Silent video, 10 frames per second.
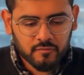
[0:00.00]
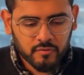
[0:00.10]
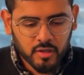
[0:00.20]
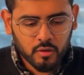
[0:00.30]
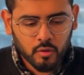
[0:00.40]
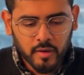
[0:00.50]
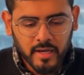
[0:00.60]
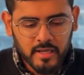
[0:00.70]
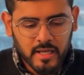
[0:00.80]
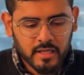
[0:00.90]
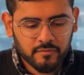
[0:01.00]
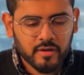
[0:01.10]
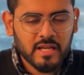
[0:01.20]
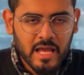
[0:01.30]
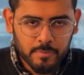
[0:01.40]
if we go ahead and if
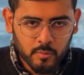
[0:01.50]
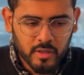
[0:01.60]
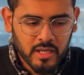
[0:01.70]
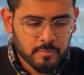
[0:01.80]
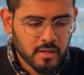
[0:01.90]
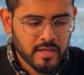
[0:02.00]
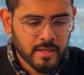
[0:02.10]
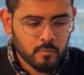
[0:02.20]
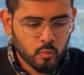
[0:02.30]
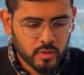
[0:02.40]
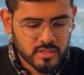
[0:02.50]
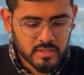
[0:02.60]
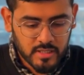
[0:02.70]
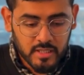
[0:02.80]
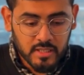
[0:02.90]
we type a variable name which
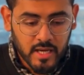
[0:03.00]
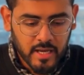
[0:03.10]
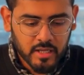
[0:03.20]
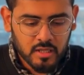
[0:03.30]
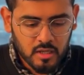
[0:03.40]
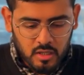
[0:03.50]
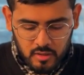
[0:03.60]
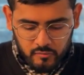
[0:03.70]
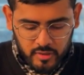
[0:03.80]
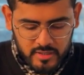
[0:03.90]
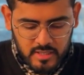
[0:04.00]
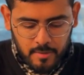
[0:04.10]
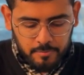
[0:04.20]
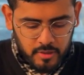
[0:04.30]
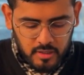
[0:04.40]
is incorrect, for
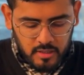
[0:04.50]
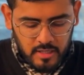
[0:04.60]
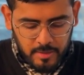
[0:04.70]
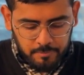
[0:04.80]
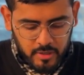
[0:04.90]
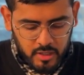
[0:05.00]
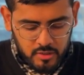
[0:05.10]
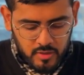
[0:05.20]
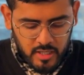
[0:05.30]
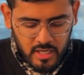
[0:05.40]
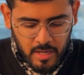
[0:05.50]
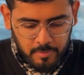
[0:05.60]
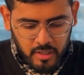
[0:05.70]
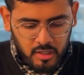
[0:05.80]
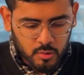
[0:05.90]
example, let me try
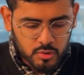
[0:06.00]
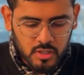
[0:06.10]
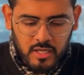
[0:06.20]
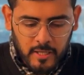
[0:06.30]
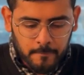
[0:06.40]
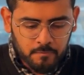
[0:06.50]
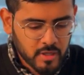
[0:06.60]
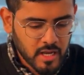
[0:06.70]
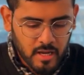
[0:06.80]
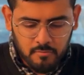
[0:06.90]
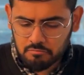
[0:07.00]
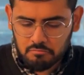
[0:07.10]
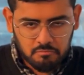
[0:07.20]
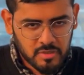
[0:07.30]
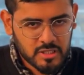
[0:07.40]
typing in username and I'll
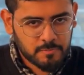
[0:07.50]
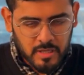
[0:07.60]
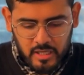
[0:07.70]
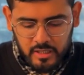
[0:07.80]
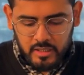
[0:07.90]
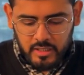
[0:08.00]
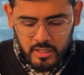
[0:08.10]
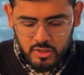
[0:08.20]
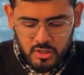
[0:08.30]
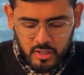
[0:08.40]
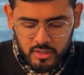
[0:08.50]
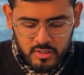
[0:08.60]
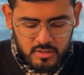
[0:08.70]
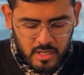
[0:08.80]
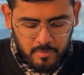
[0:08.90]
misspell it intentionally
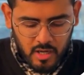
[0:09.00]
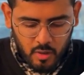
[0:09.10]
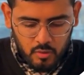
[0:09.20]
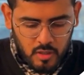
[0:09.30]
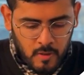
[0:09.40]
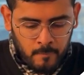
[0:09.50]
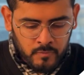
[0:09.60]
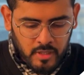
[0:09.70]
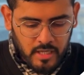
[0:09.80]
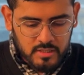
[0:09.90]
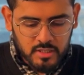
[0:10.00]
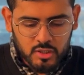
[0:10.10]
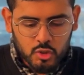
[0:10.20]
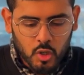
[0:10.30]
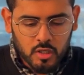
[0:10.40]
this time around and
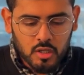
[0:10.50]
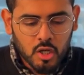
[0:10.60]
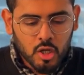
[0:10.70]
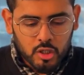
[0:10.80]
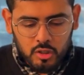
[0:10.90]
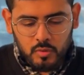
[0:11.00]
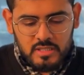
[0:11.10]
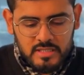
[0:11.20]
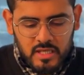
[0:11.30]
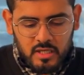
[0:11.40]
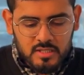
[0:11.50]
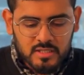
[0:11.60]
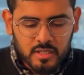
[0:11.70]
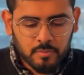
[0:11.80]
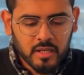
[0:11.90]
say John, you will see a
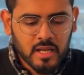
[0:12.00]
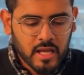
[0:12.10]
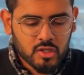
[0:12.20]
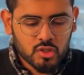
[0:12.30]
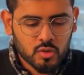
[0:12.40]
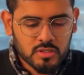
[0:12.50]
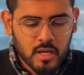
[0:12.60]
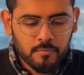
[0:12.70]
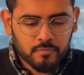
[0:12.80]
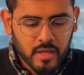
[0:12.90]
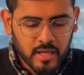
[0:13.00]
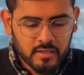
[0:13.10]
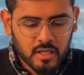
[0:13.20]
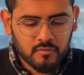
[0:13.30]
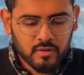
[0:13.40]
scribbly line shows up,
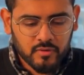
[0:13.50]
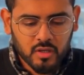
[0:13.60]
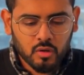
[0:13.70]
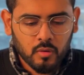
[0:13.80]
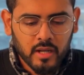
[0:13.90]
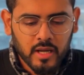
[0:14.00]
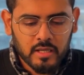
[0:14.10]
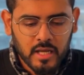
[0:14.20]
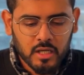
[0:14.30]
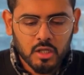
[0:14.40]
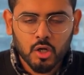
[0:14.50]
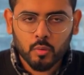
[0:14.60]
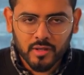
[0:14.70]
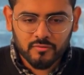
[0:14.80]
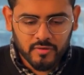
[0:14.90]
and then when we go ahead and
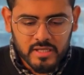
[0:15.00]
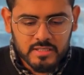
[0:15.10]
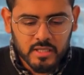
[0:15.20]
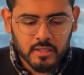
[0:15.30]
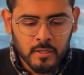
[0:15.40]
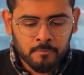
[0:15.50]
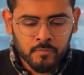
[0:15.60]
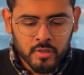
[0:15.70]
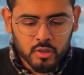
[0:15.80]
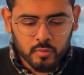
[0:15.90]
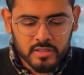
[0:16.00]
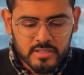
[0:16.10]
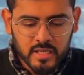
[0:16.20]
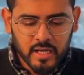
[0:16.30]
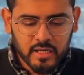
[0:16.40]
quick fix it, you will
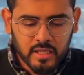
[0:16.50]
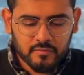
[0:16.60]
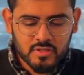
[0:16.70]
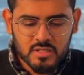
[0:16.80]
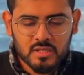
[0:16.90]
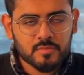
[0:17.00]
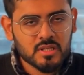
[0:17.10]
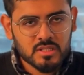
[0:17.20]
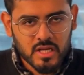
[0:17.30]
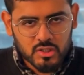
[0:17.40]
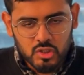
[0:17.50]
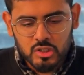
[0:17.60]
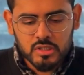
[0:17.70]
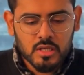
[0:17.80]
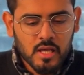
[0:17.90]
see it gives us some
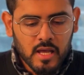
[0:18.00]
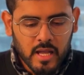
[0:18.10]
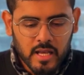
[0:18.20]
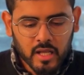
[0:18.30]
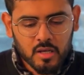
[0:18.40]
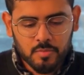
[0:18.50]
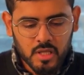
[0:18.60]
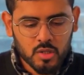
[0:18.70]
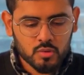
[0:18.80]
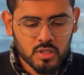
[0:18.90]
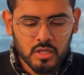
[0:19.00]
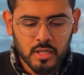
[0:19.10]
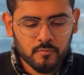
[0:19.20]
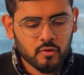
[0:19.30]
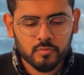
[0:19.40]
suggestions, and I can pick
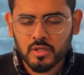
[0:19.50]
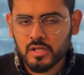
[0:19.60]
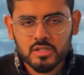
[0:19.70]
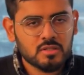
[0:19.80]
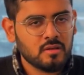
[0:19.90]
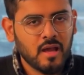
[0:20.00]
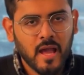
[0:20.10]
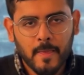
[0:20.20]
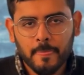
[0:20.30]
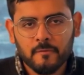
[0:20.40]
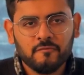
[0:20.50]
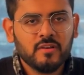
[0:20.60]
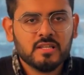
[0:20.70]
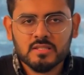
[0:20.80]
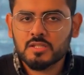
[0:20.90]
username from the list and
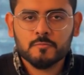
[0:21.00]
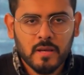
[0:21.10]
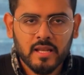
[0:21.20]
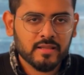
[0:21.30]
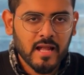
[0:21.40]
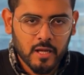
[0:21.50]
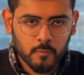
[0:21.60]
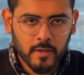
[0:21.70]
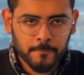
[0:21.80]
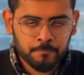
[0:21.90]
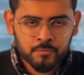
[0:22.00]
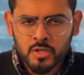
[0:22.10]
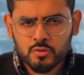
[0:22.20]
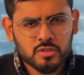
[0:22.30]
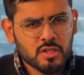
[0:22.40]
fix the spelling that way.
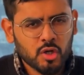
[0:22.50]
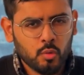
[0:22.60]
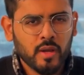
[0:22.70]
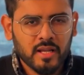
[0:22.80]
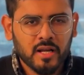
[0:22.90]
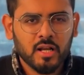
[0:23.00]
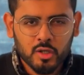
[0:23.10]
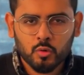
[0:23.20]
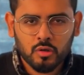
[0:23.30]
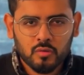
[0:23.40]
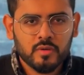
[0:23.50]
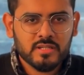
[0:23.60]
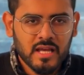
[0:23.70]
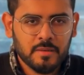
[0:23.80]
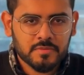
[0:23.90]
So it's a quick little tool
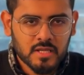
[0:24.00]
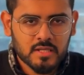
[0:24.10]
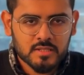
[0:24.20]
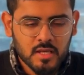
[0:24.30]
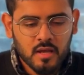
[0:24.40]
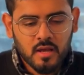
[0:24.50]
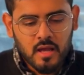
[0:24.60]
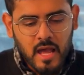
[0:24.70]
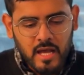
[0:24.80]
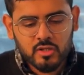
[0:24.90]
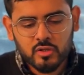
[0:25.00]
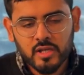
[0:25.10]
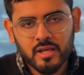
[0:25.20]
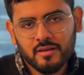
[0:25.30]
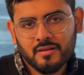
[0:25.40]
which helps us
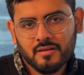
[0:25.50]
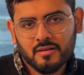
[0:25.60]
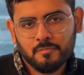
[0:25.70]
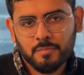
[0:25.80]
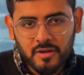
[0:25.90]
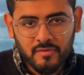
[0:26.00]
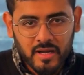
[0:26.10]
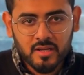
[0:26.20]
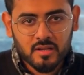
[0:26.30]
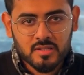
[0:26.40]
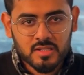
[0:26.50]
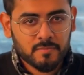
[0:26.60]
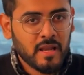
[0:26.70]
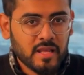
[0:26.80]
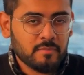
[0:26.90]
actually prevent
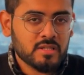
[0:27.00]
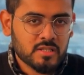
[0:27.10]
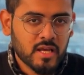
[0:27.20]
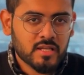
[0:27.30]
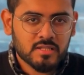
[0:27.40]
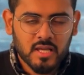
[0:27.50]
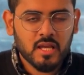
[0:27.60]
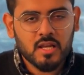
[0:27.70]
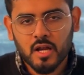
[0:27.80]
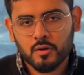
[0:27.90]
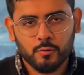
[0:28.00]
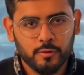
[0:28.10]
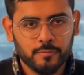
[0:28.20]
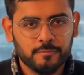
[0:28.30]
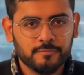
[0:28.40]
spelling mistakes in our
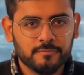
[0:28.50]
code.